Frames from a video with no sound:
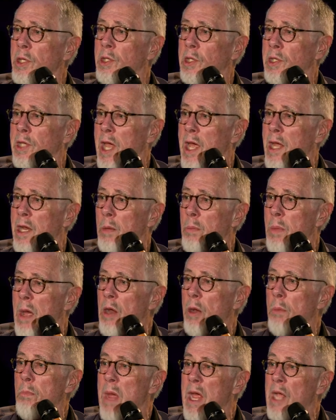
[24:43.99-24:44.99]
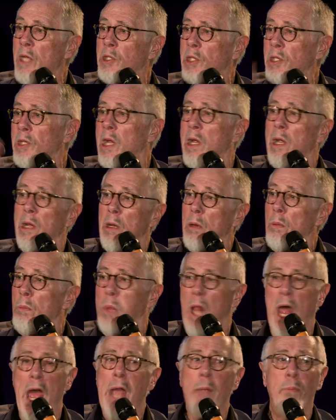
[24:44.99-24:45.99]
said about emancipated
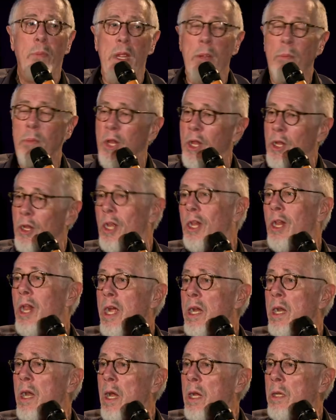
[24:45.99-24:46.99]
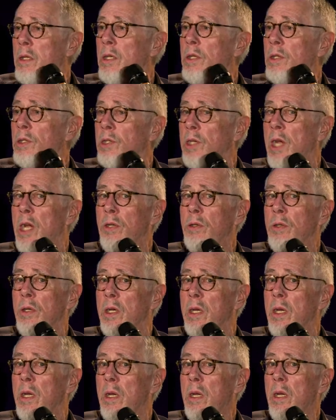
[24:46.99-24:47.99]
black people in the late 19th century.